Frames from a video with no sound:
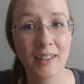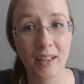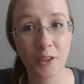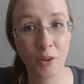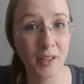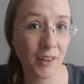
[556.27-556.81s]

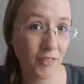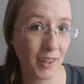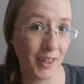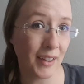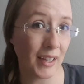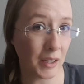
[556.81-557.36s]
Like trying to give a
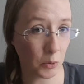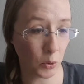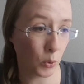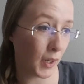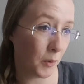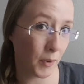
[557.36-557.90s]
hint, like,
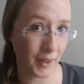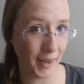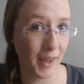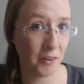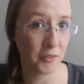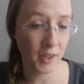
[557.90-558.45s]
okay, what can I
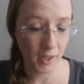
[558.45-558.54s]
have?